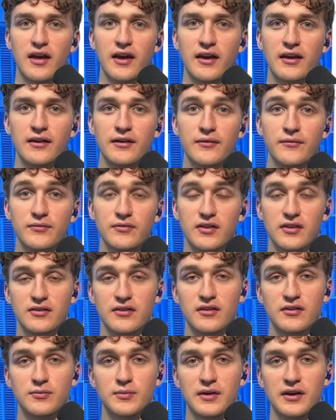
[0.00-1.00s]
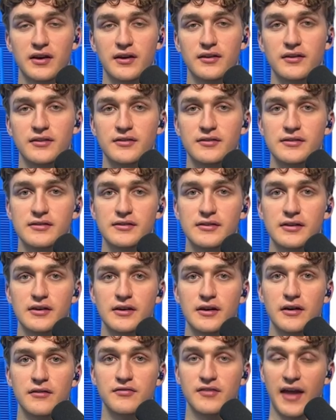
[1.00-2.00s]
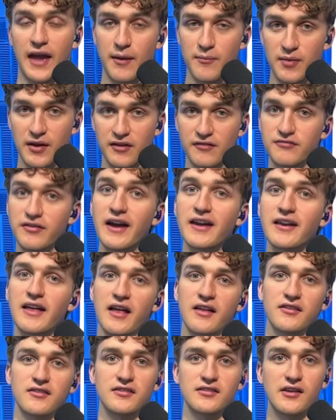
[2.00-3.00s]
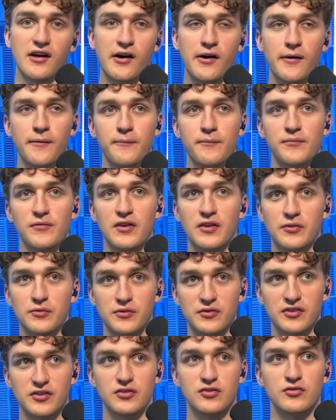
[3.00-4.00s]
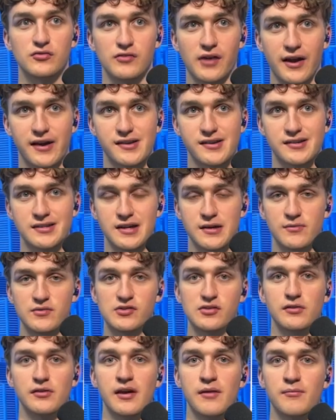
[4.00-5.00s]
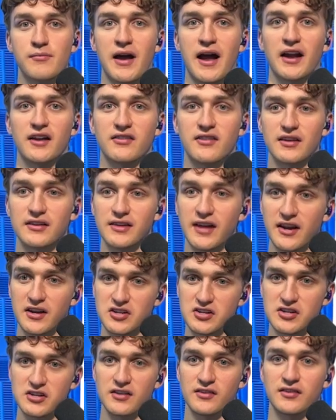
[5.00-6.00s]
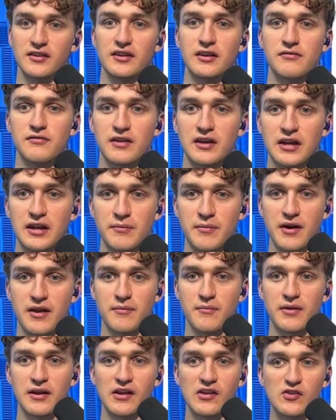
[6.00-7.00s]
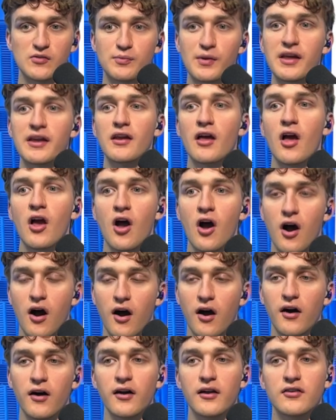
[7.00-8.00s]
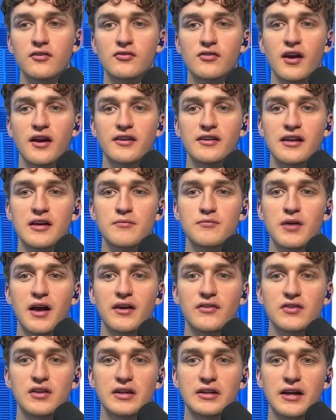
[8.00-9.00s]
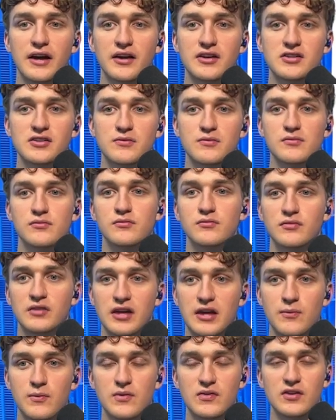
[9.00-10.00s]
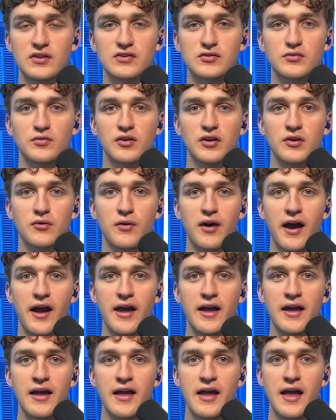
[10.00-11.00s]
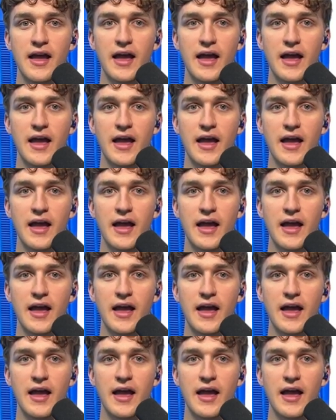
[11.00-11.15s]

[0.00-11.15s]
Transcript: they did this because of campaign finance law. This was a direct attempt to impact the election, a significant amount of money spent on trying to impact the election, keeping this story quiet.